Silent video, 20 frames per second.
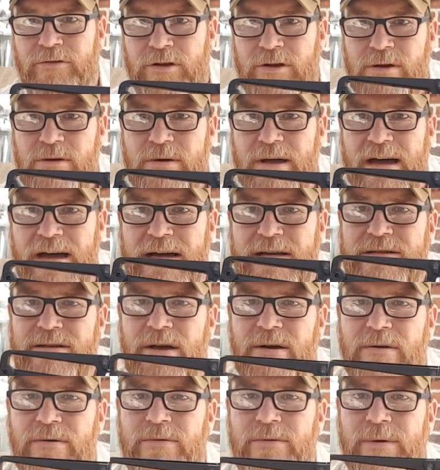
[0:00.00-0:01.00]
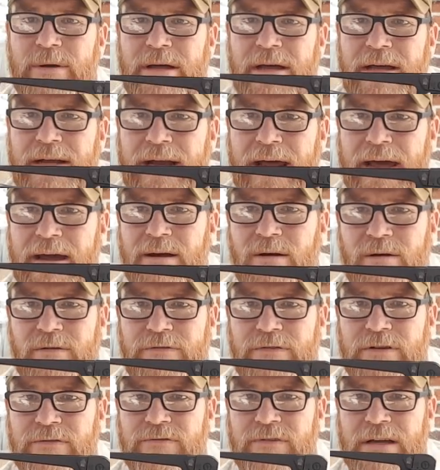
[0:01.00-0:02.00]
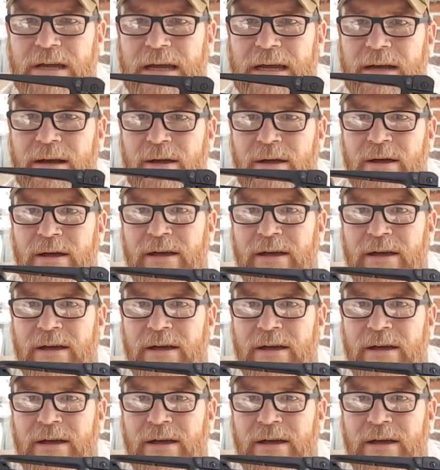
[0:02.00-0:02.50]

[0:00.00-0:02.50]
Do you guys own an AR-15